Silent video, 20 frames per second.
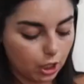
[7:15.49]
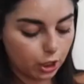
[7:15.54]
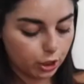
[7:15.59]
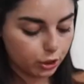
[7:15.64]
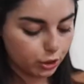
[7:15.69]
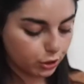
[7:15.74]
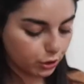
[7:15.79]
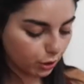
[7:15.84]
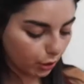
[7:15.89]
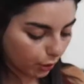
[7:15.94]

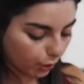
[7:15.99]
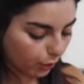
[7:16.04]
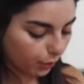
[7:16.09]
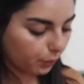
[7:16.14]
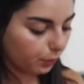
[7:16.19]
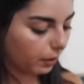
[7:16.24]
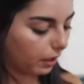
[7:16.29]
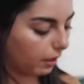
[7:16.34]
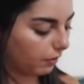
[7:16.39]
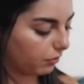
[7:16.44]

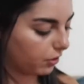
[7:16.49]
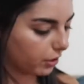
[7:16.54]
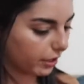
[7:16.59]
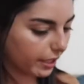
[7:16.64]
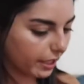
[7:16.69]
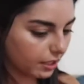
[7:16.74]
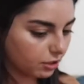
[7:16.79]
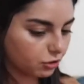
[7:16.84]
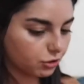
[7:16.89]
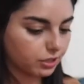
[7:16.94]
So if you're
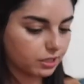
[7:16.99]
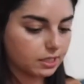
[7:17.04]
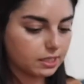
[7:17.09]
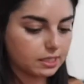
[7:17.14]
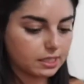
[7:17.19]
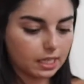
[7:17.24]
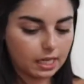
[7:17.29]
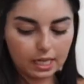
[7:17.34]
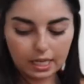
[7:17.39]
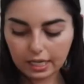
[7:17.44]

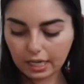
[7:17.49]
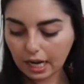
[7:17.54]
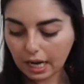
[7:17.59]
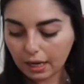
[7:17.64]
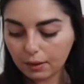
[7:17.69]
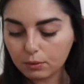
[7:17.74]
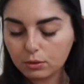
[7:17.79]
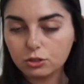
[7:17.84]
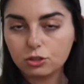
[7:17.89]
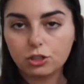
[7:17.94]
interested,
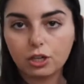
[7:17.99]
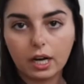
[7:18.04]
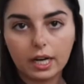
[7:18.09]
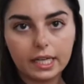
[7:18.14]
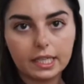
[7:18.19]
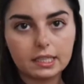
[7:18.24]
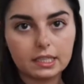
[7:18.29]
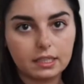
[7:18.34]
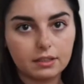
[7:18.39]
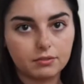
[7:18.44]
I will try
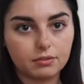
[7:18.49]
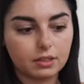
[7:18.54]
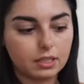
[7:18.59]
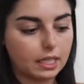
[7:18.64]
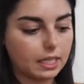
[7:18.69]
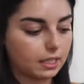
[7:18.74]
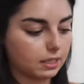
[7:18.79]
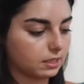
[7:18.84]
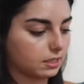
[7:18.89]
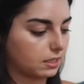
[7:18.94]
and leave
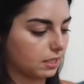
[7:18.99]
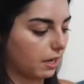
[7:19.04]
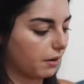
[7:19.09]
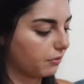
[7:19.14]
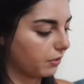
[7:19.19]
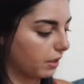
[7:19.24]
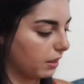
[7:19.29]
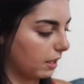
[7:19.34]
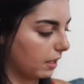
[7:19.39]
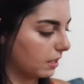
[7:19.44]
links to
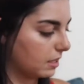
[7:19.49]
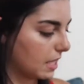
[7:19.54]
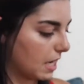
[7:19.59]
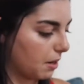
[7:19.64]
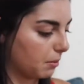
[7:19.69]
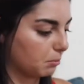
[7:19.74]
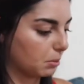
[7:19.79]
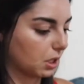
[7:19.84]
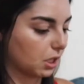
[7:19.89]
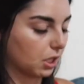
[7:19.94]
everything
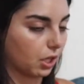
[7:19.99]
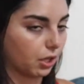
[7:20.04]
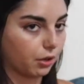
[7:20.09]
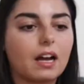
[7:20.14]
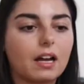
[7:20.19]
down below.